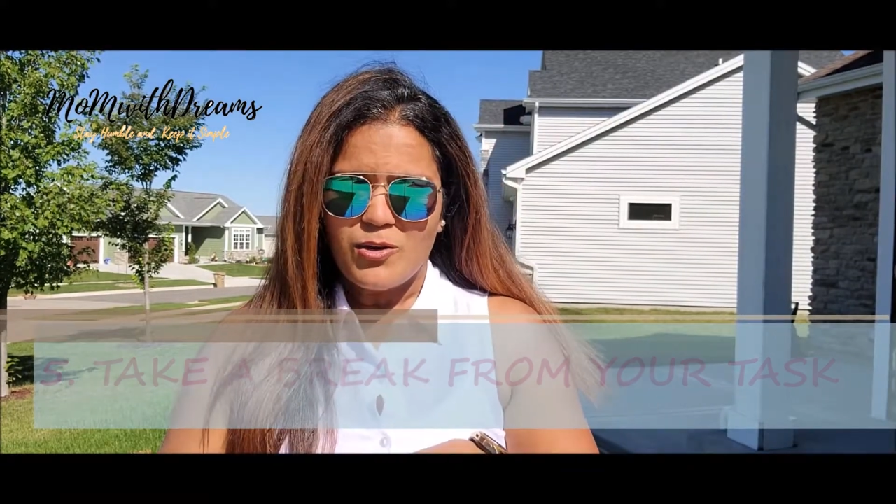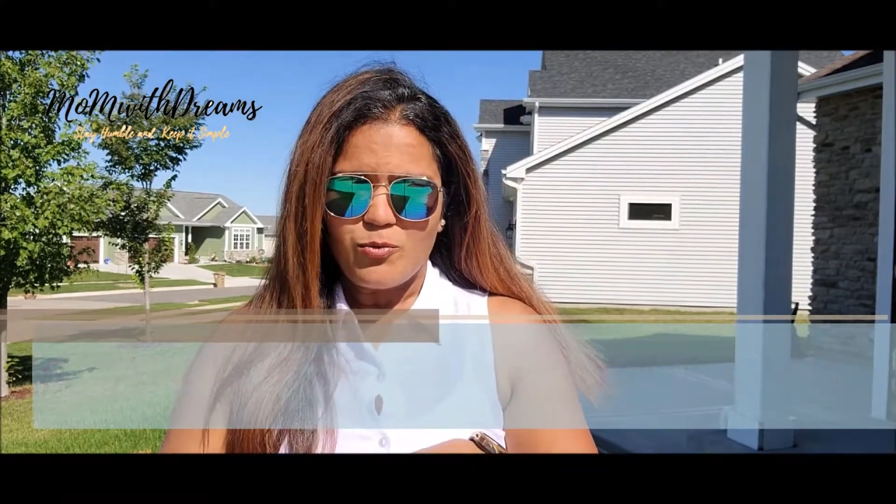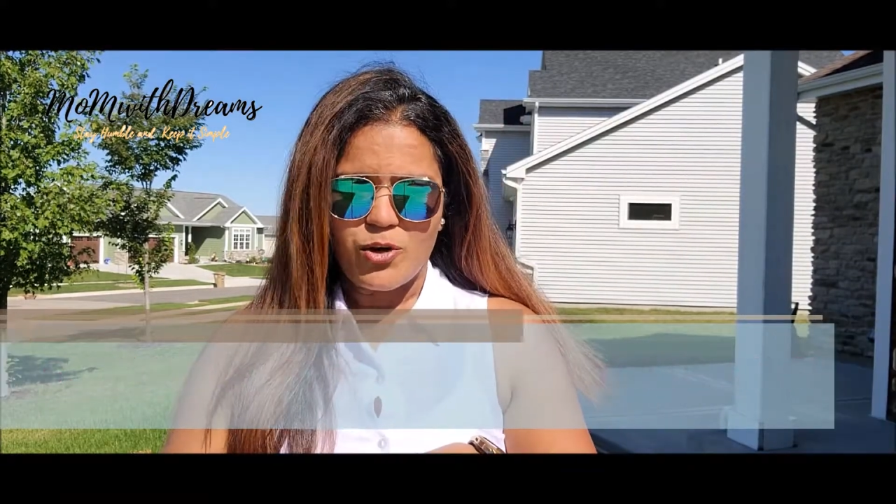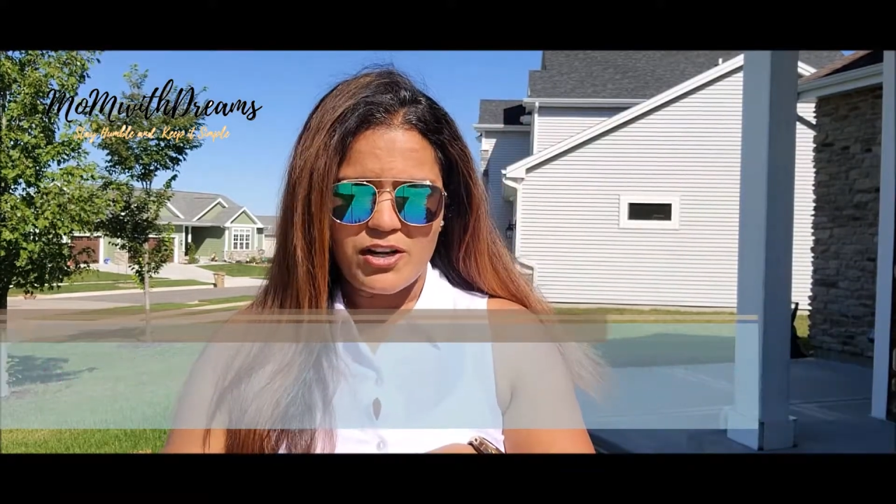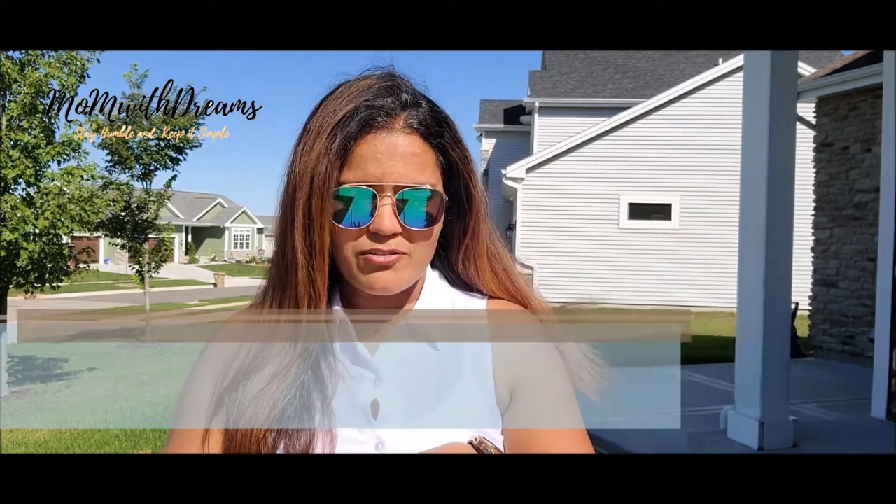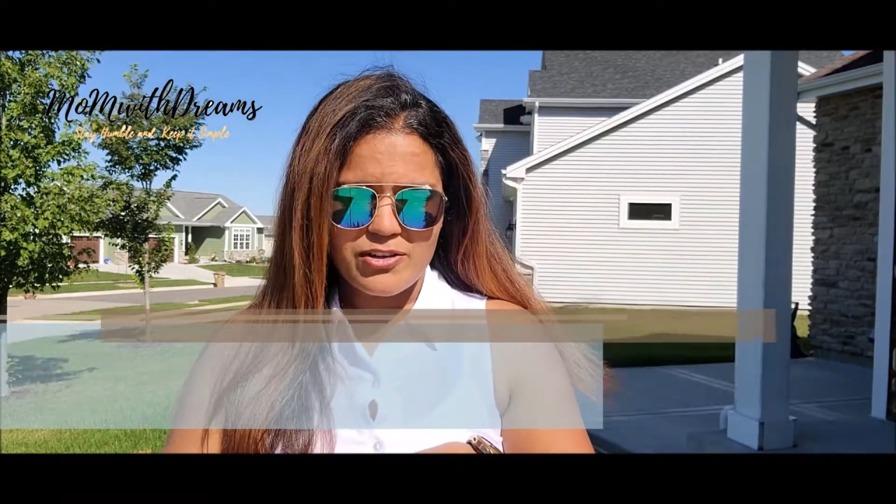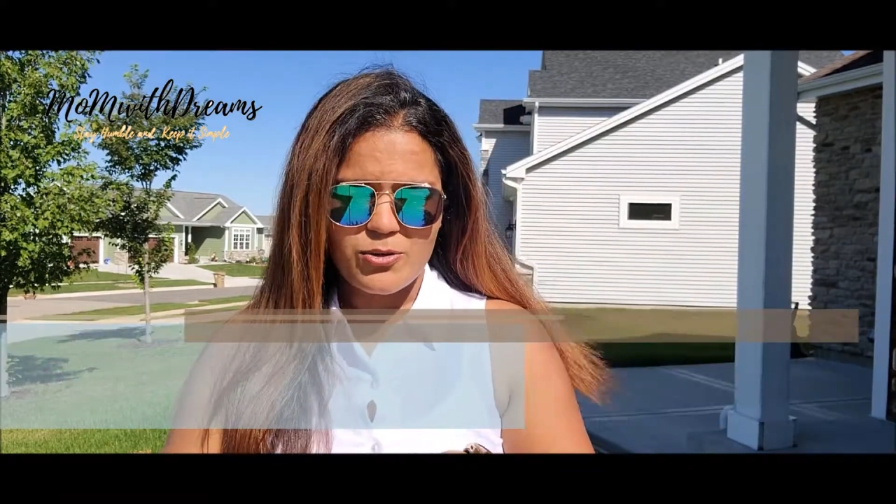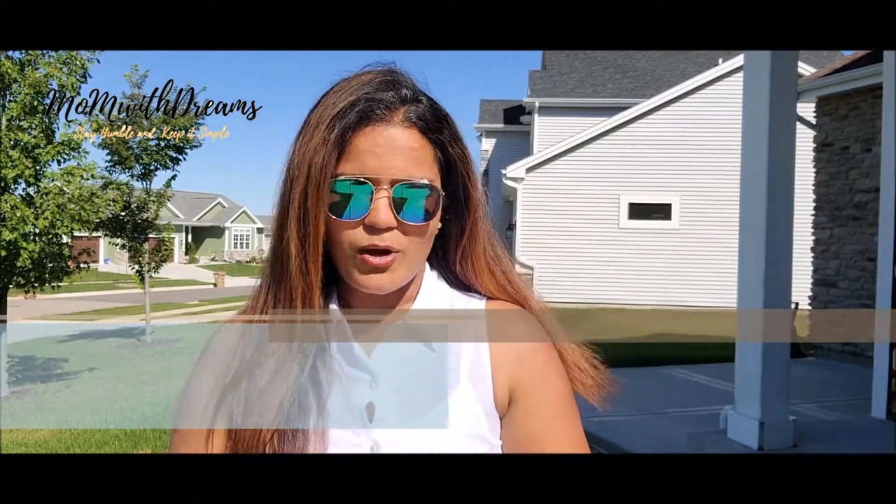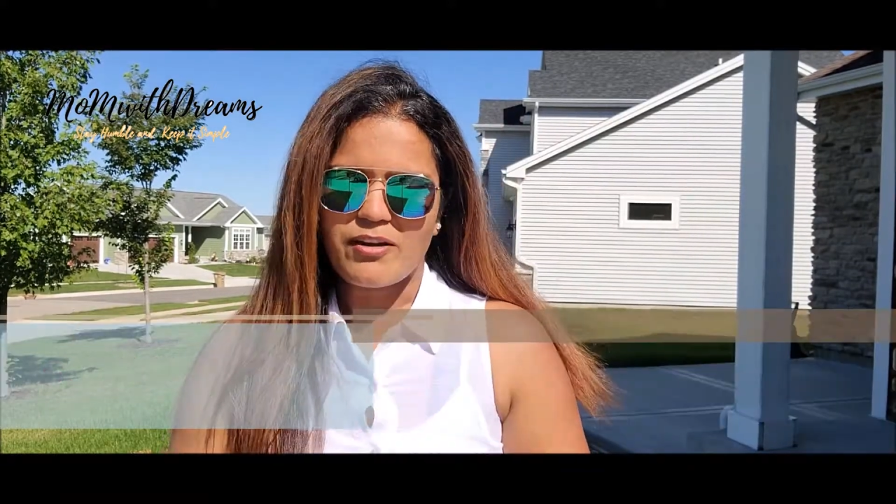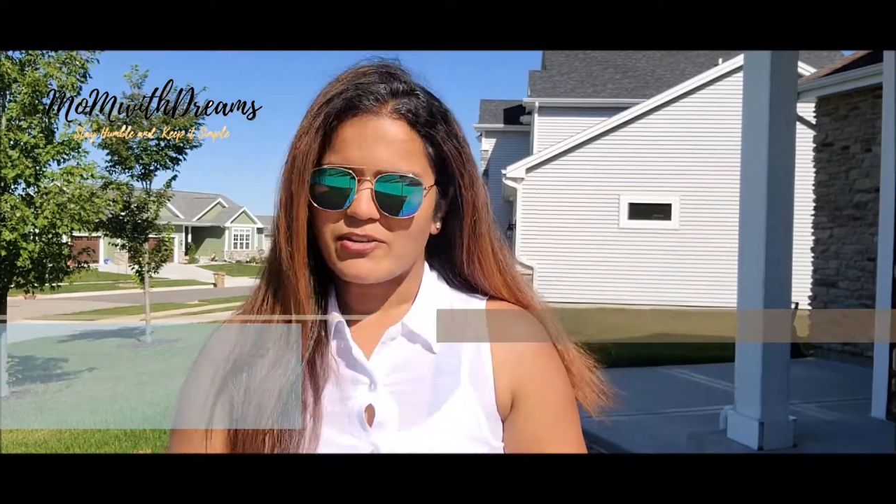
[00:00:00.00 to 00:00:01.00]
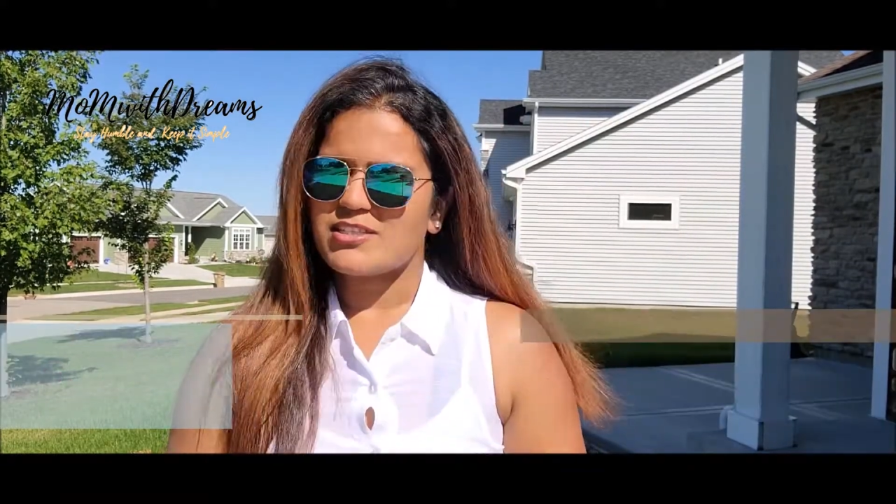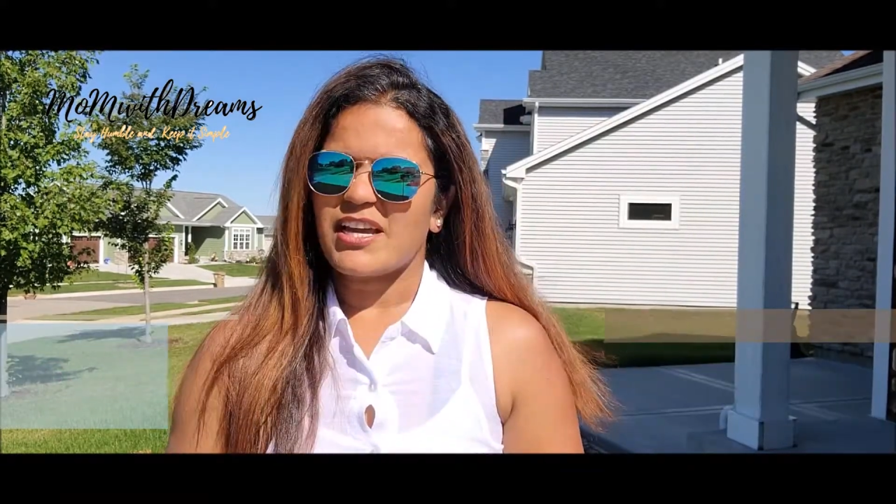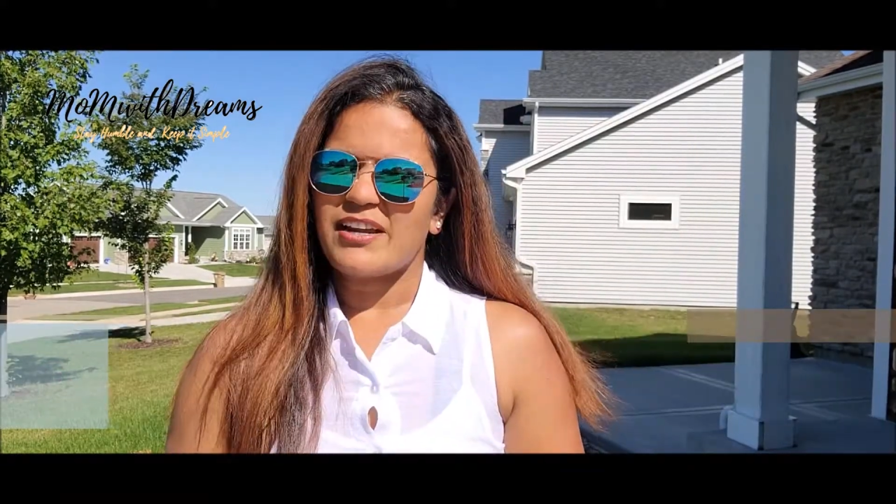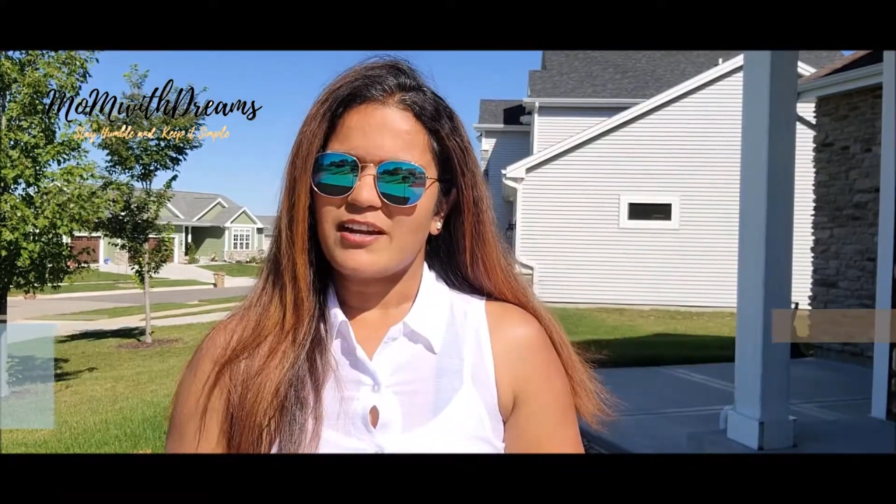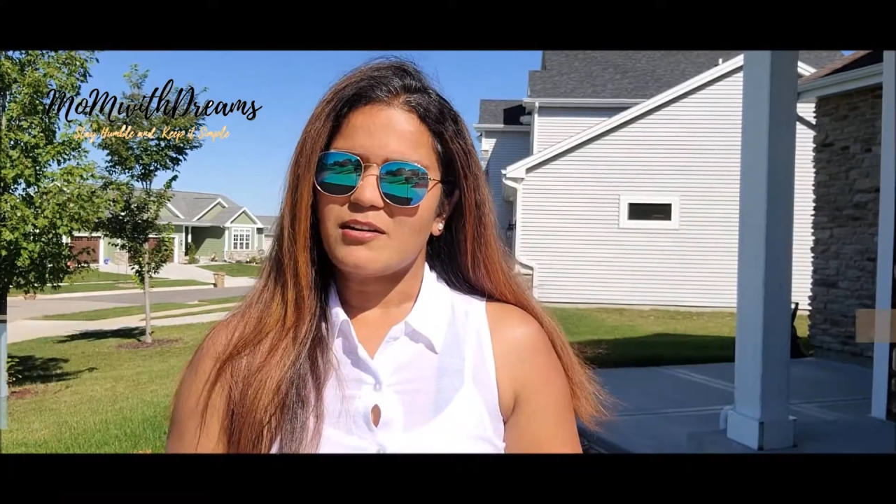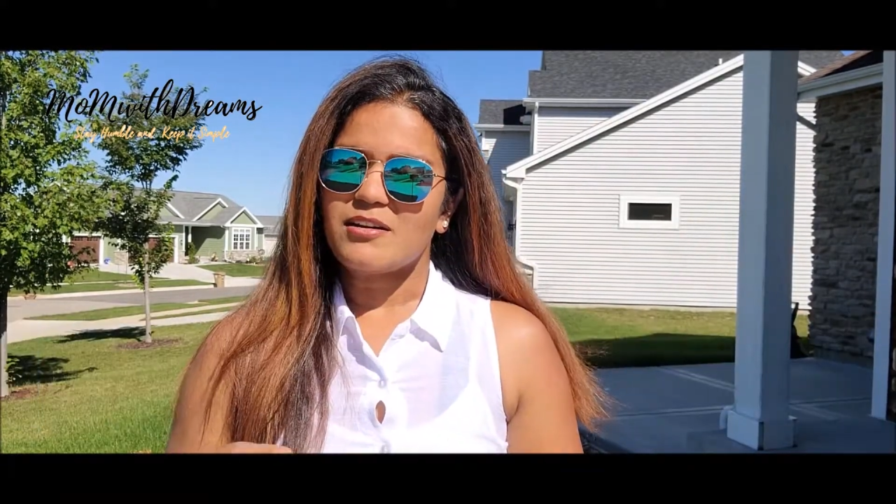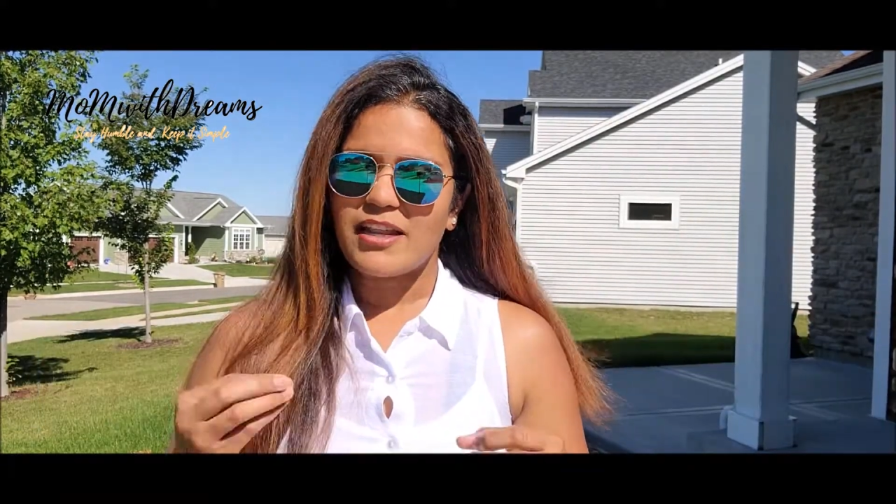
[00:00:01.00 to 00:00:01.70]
whatever you have decided.